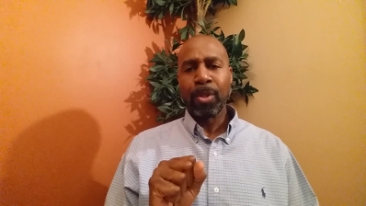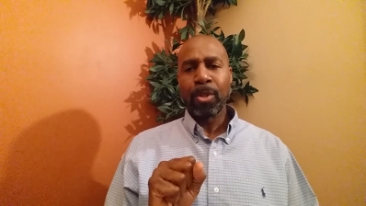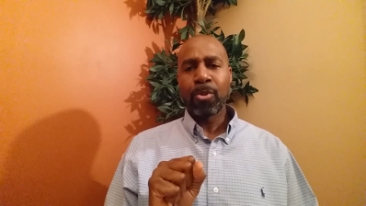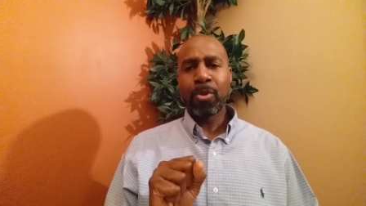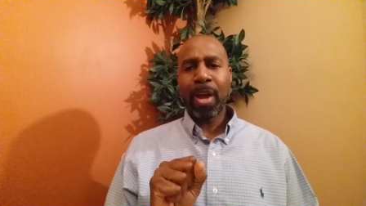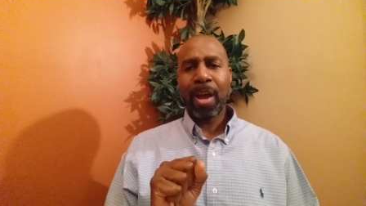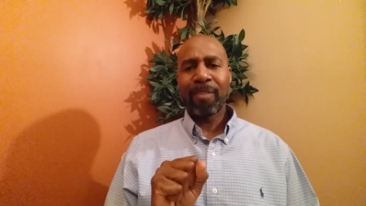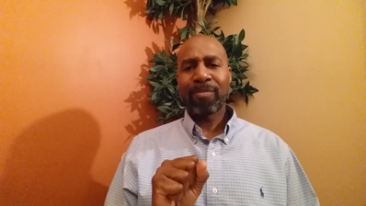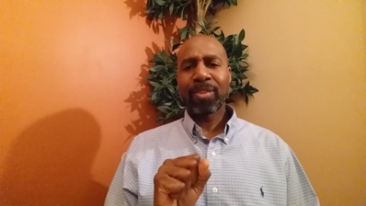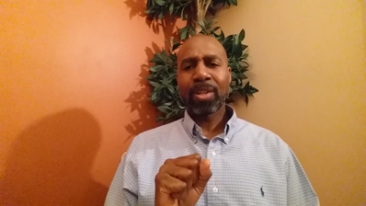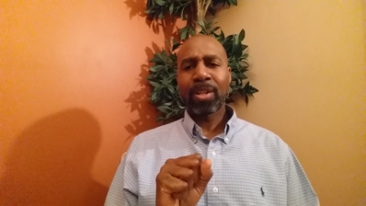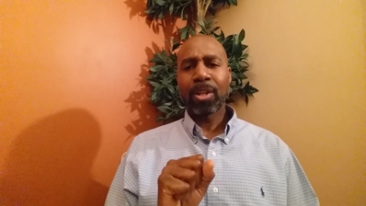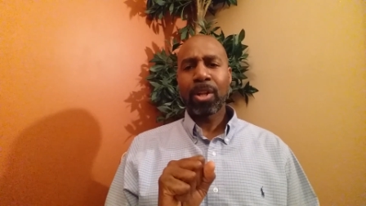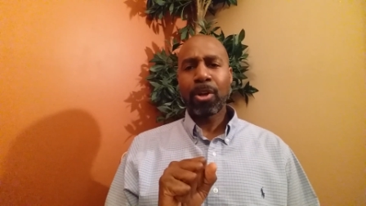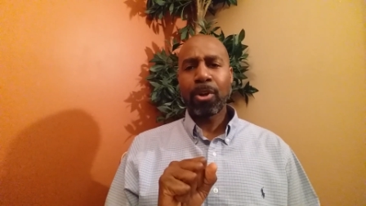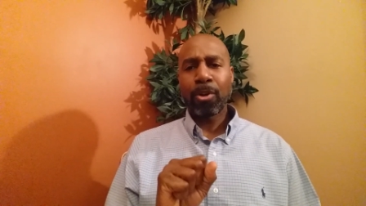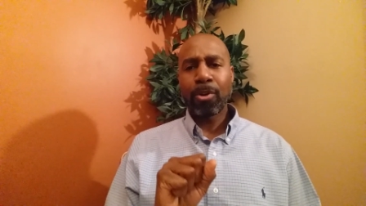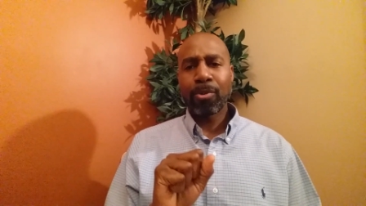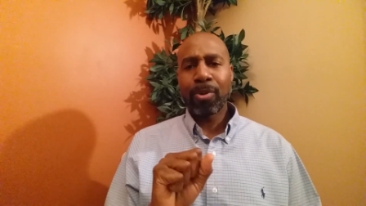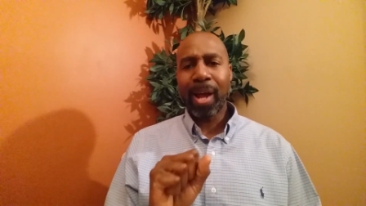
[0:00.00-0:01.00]
You have to
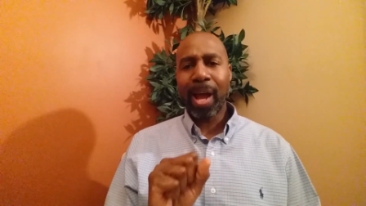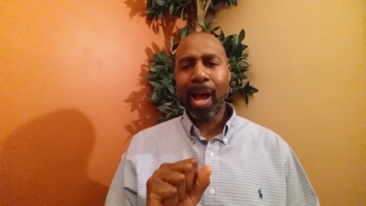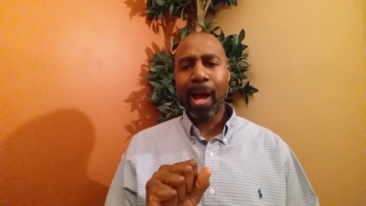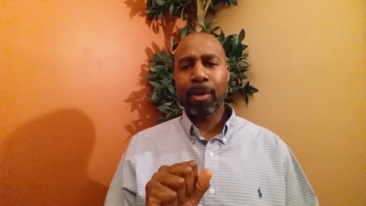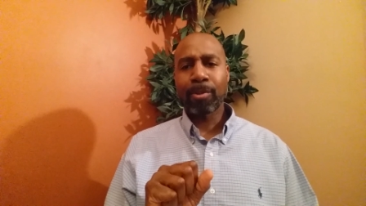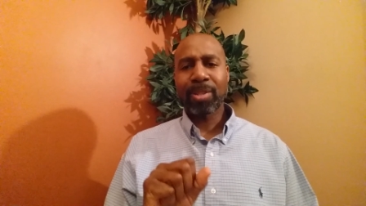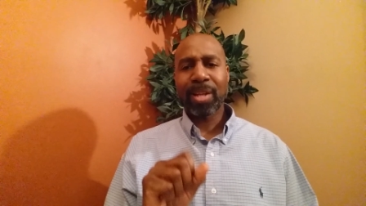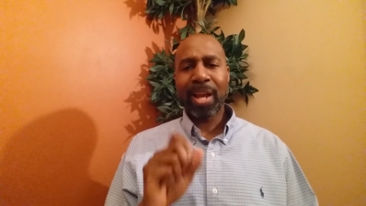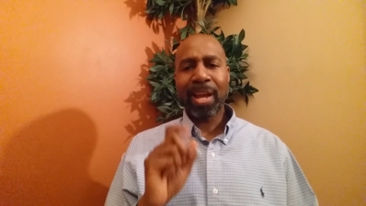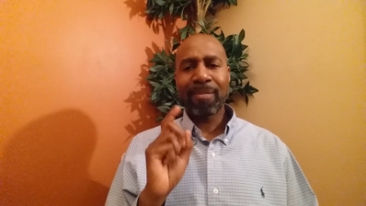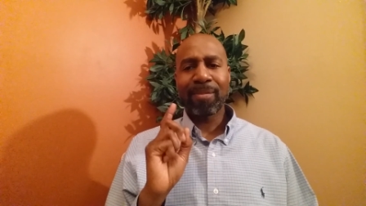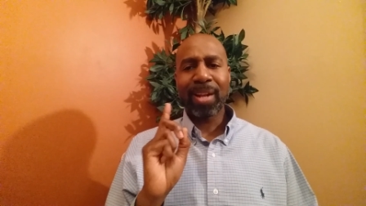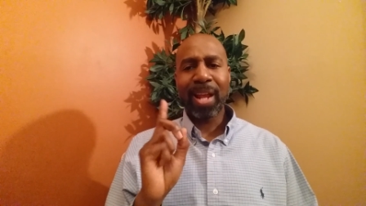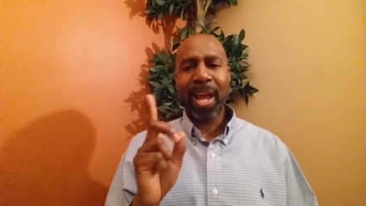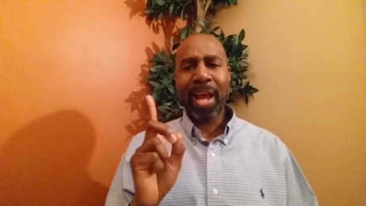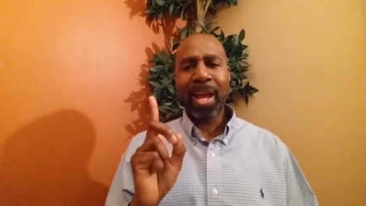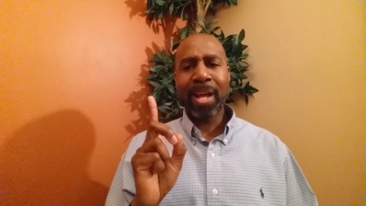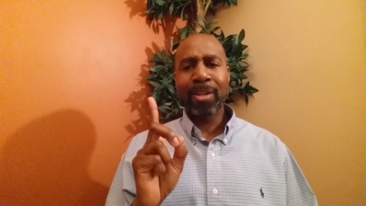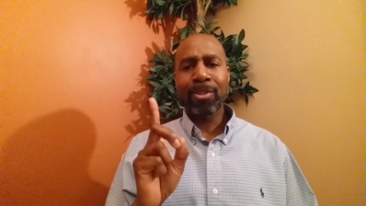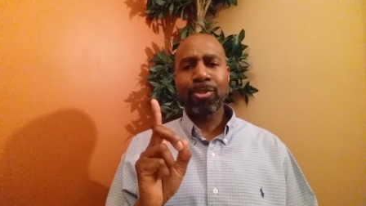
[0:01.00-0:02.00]
learn how to have an
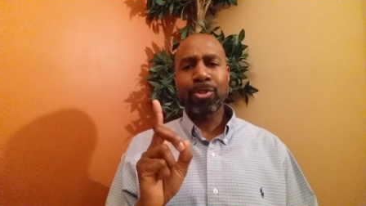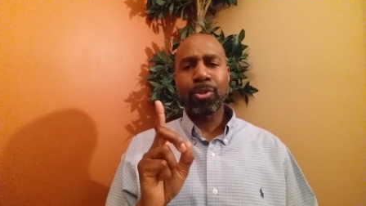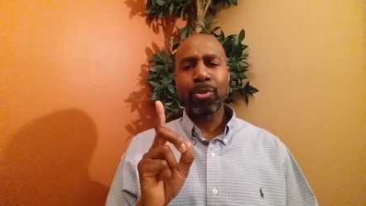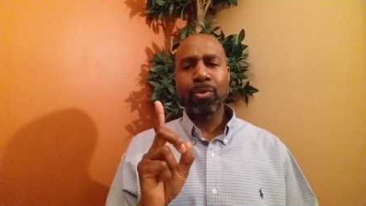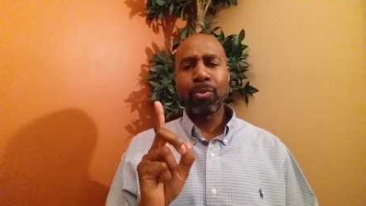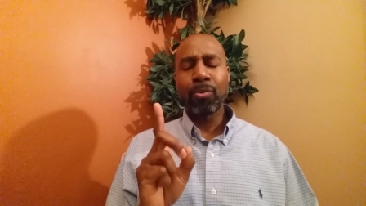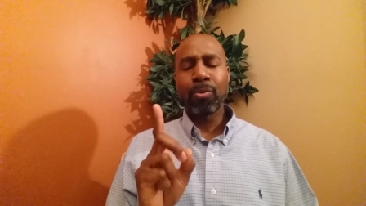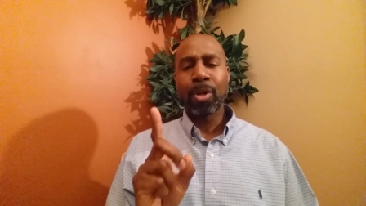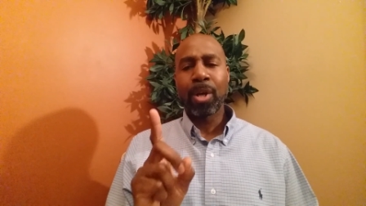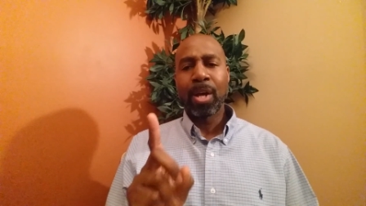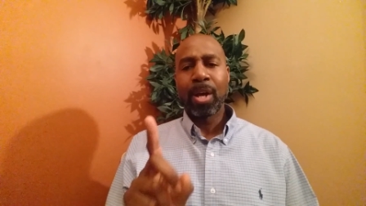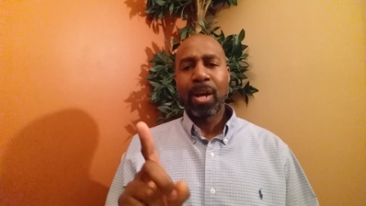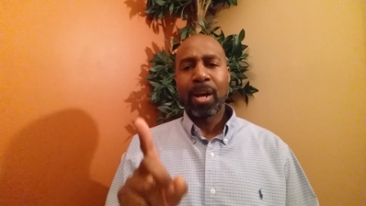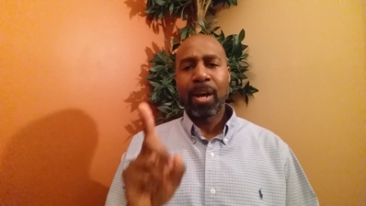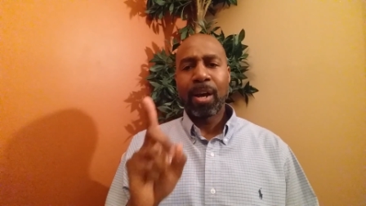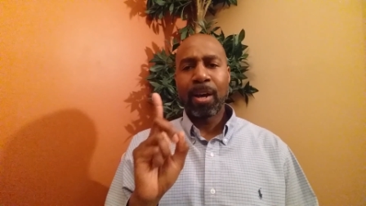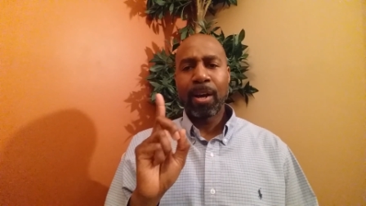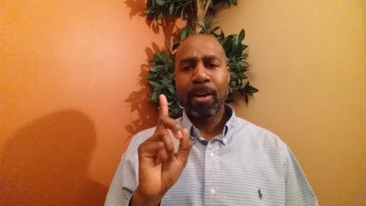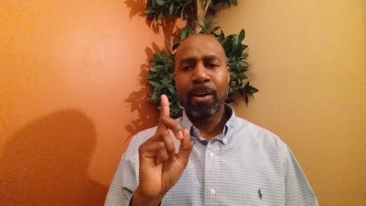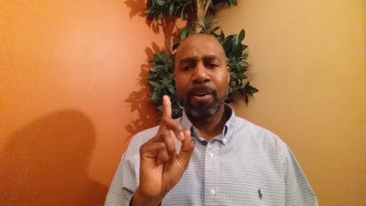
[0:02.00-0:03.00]
attitude
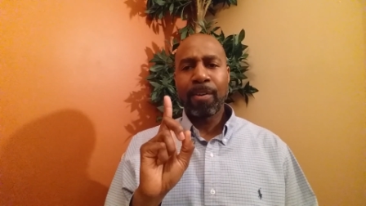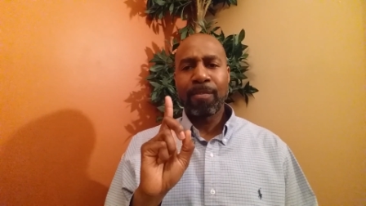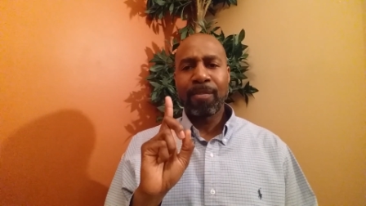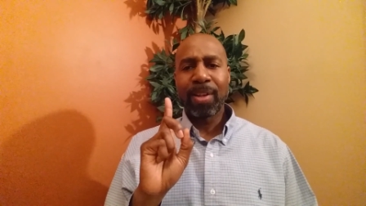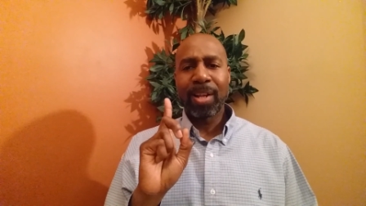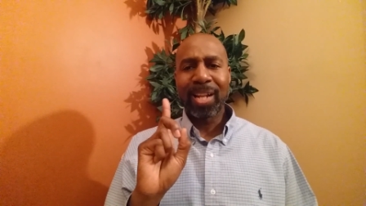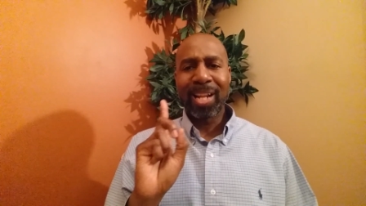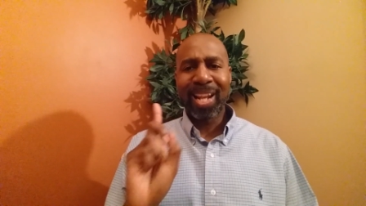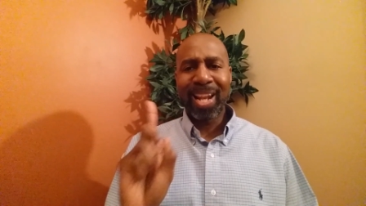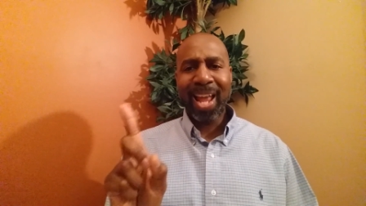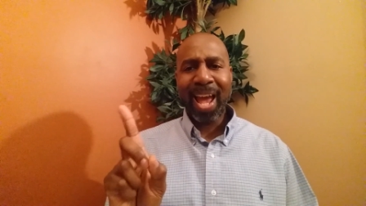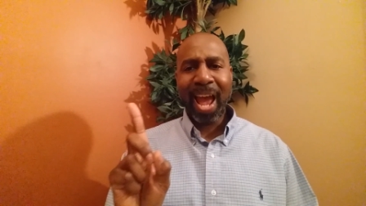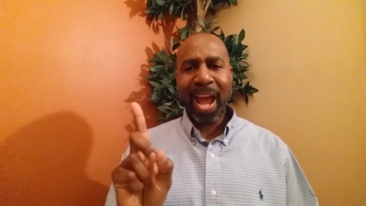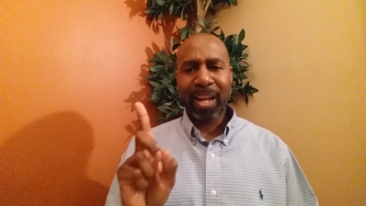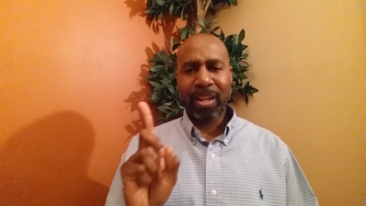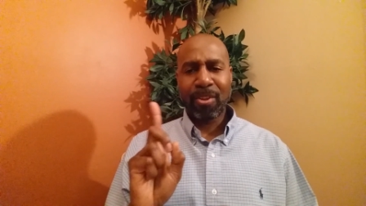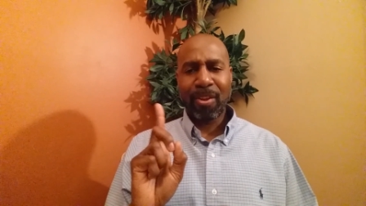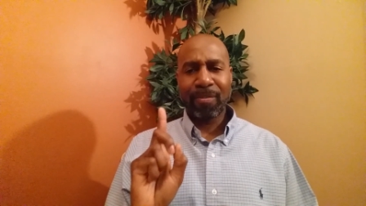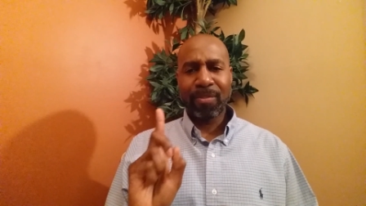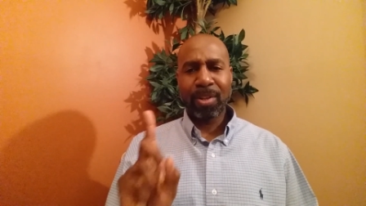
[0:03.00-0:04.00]
of
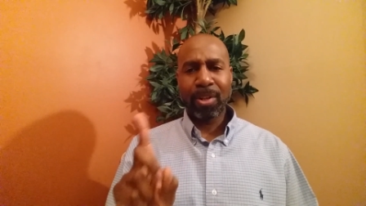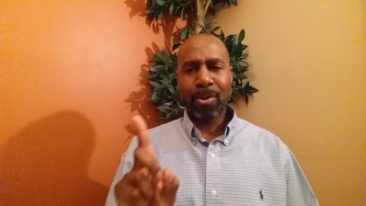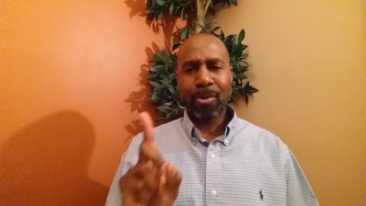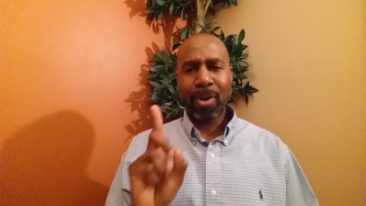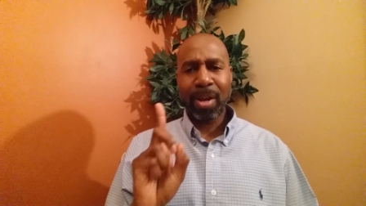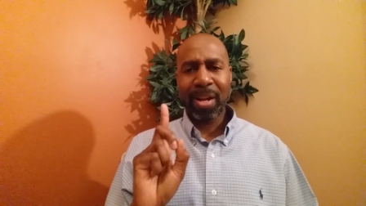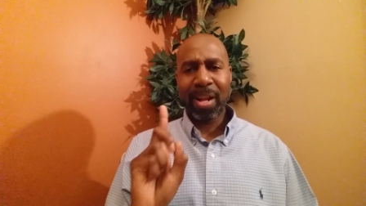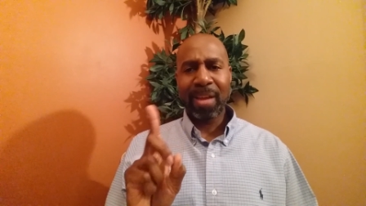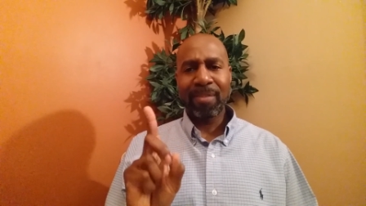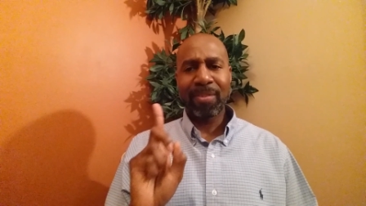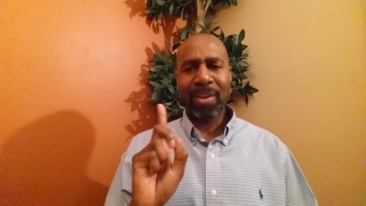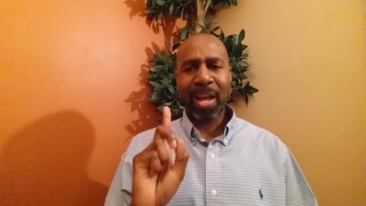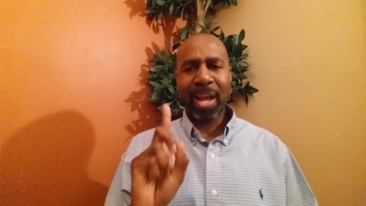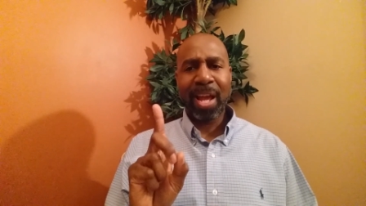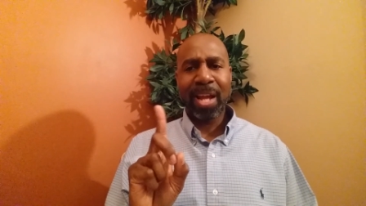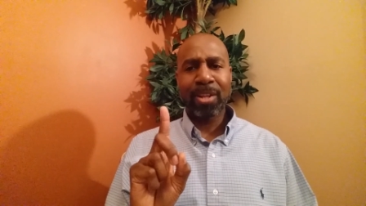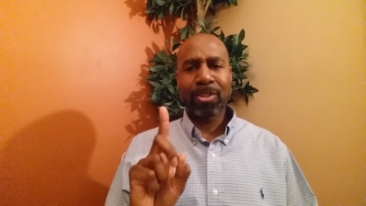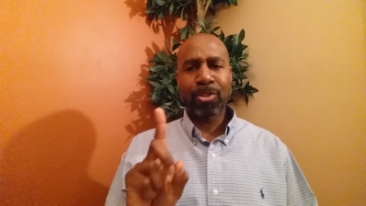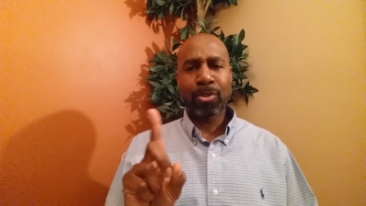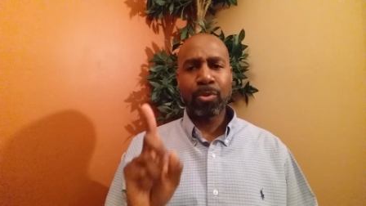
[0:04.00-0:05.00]
lack. You have to learn how to have an
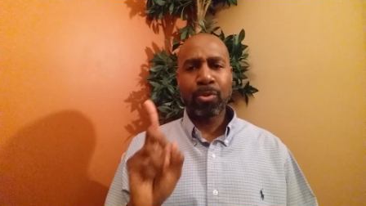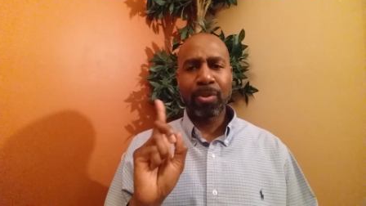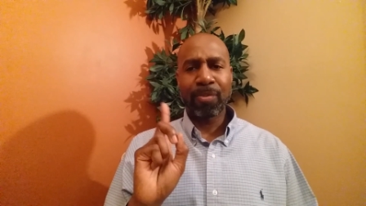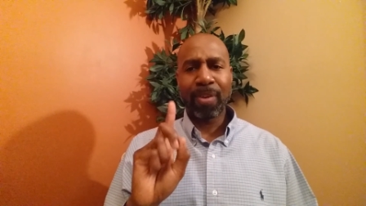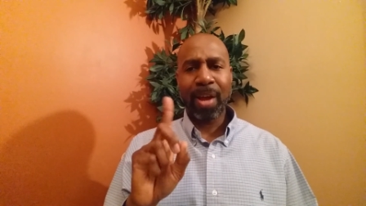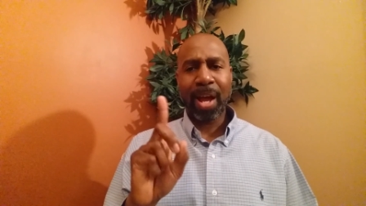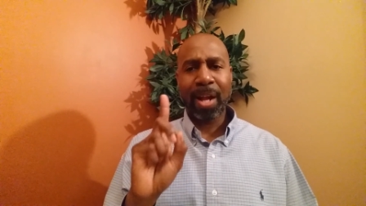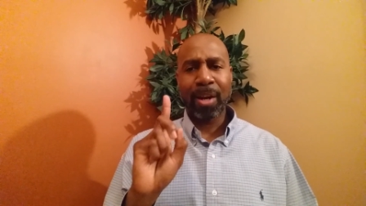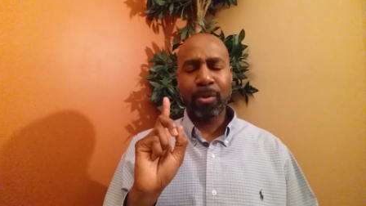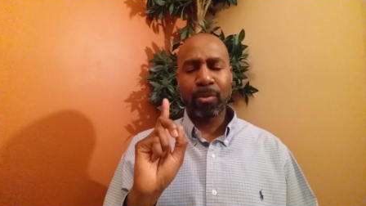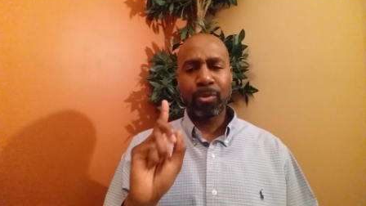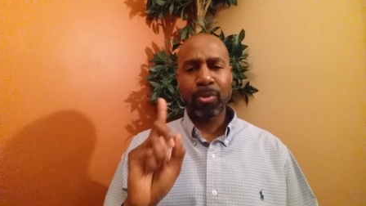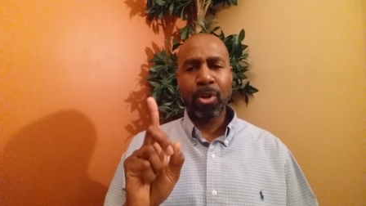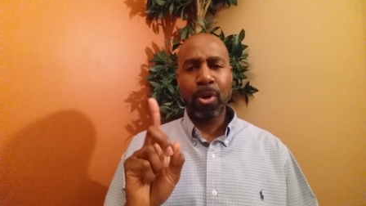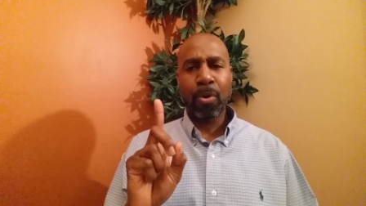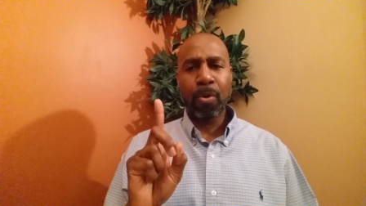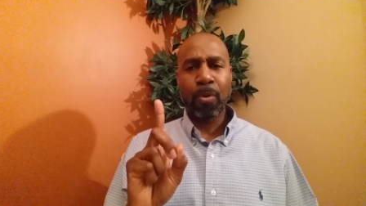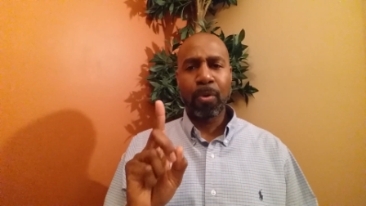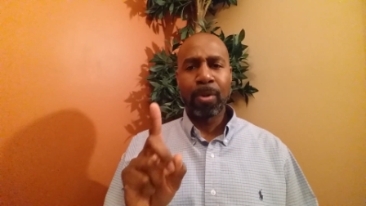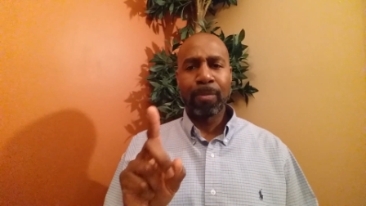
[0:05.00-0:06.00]
attitude of I don't
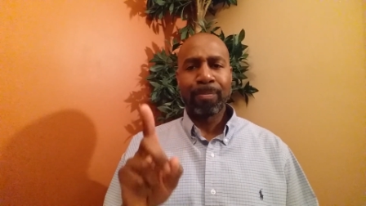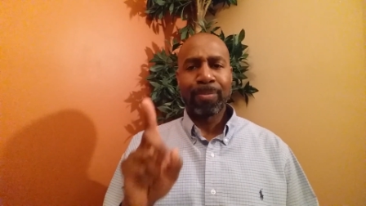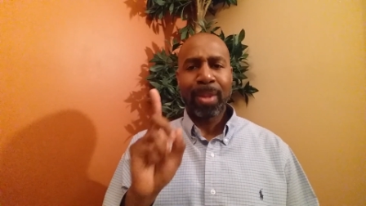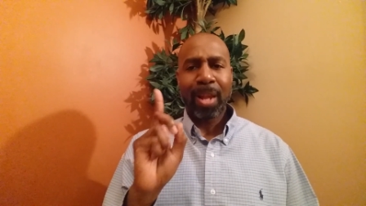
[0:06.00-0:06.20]
know.